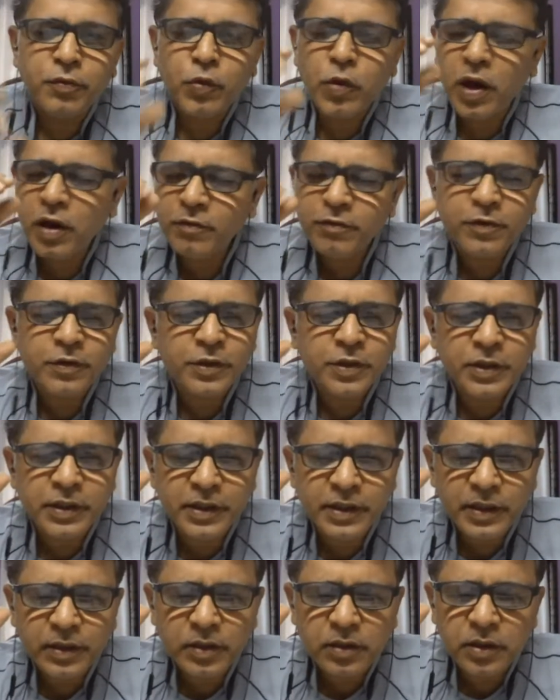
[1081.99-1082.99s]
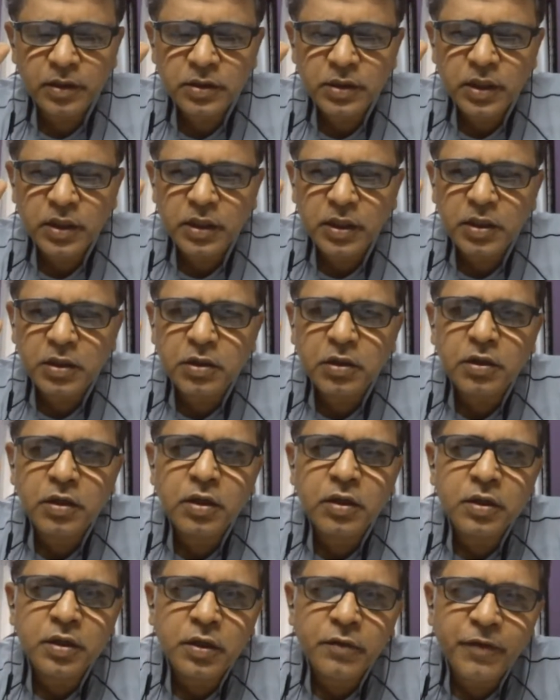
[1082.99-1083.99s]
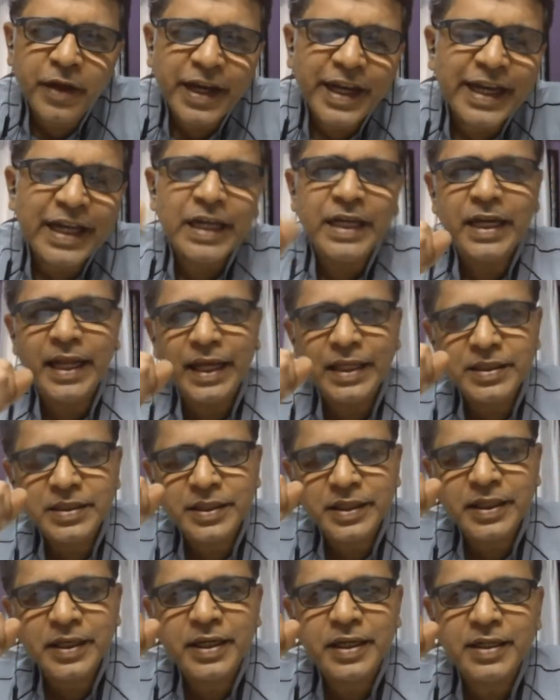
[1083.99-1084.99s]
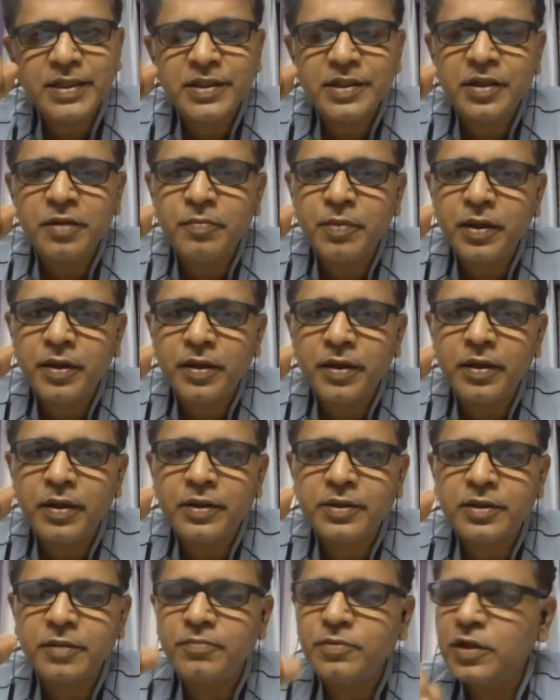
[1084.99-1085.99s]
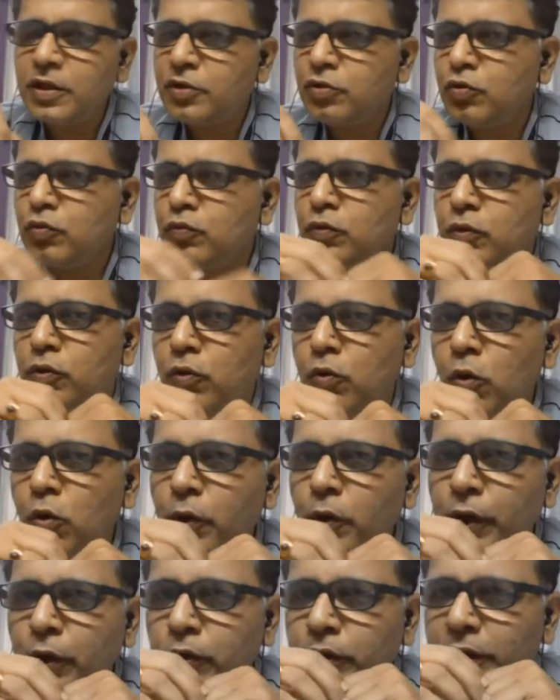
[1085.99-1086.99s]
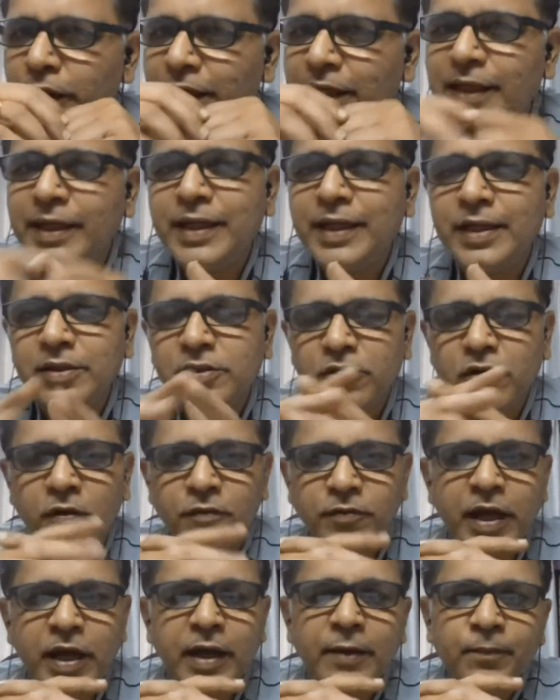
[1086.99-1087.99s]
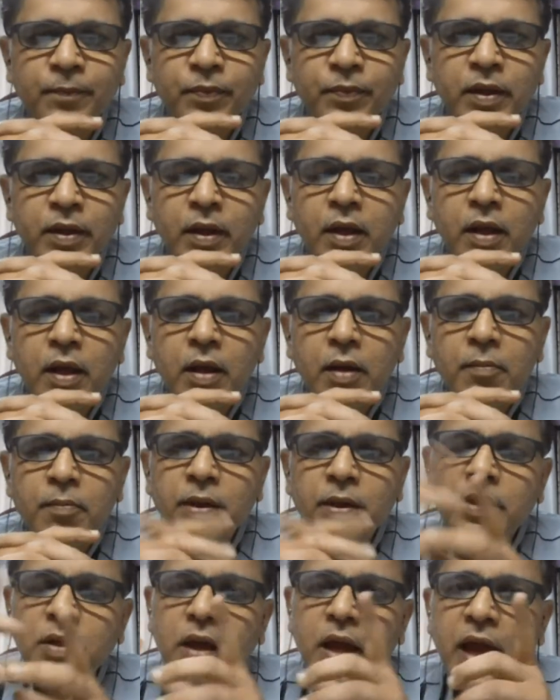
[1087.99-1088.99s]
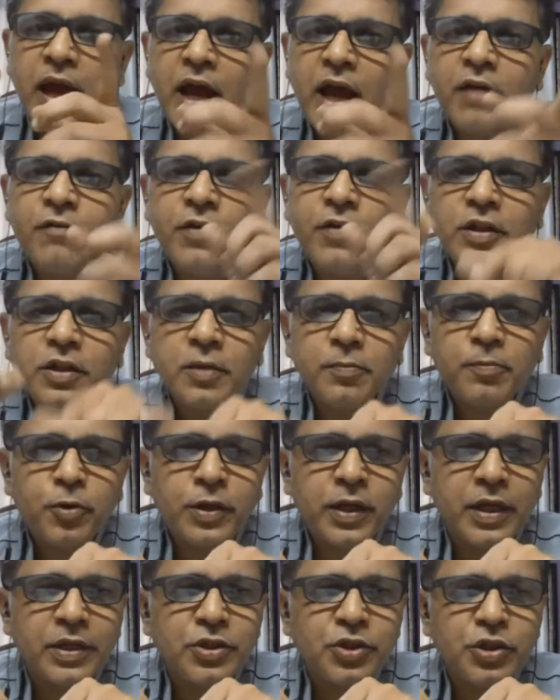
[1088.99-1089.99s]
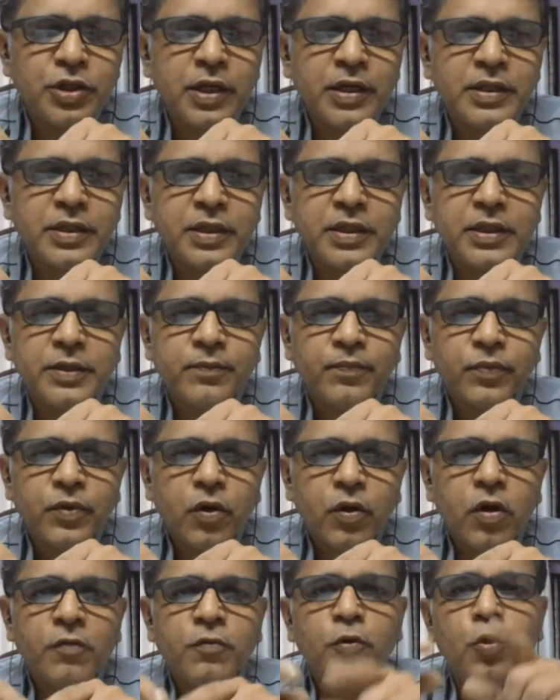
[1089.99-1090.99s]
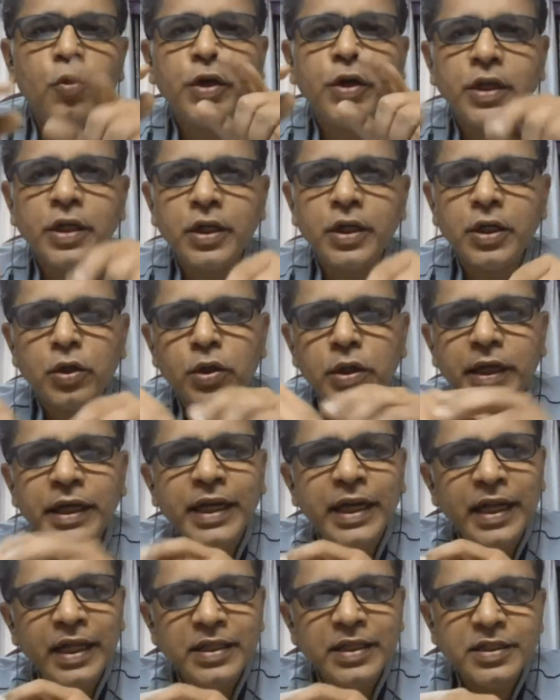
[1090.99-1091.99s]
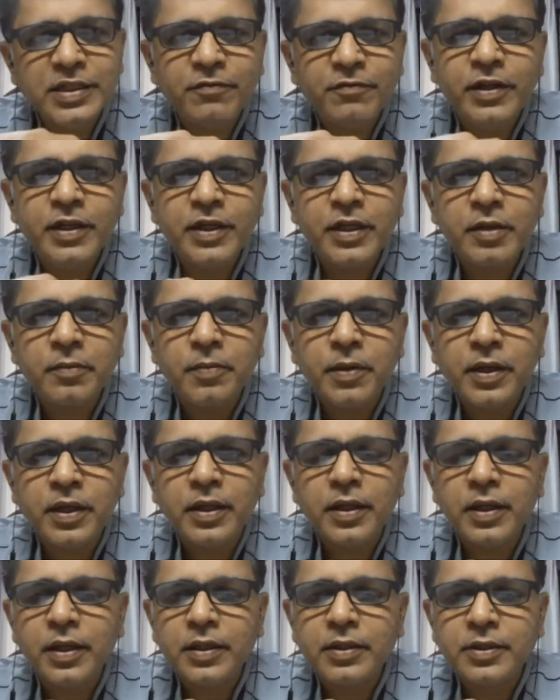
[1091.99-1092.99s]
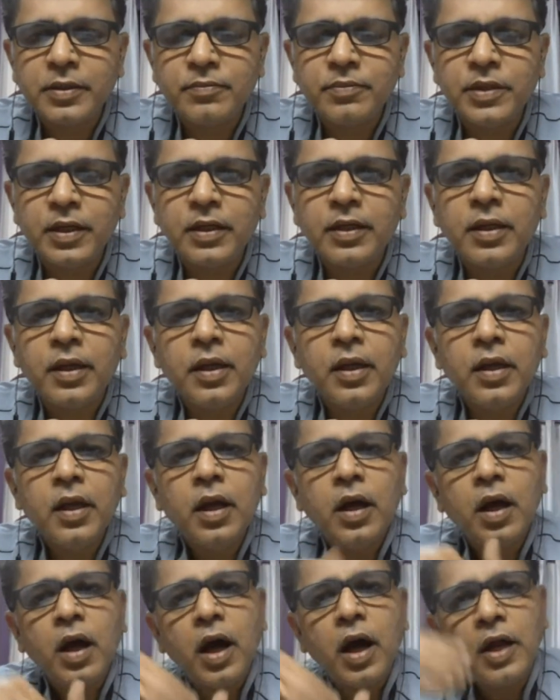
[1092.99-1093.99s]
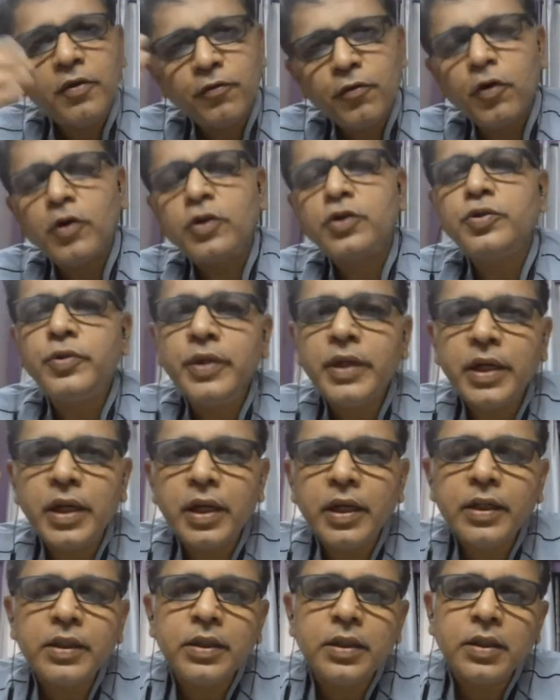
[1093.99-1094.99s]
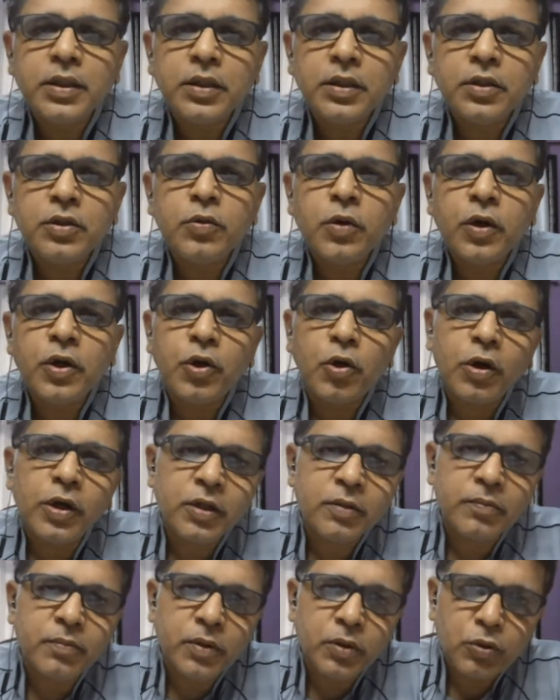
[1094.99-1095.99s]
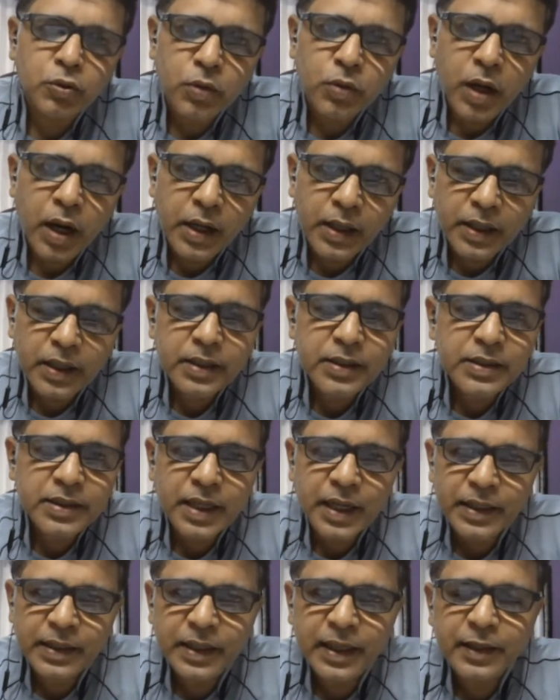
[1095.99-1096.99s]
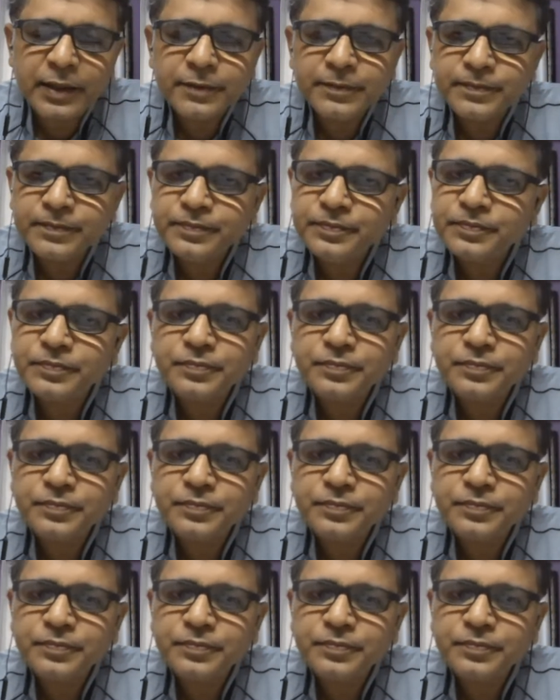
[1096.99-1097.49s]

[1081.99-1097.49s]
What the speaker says: If you have a very intense interest in a particular subject, you would go into the details of that. But having the potentiality of going in intensively in a particular subject, unfortunately, you are not able to understand that.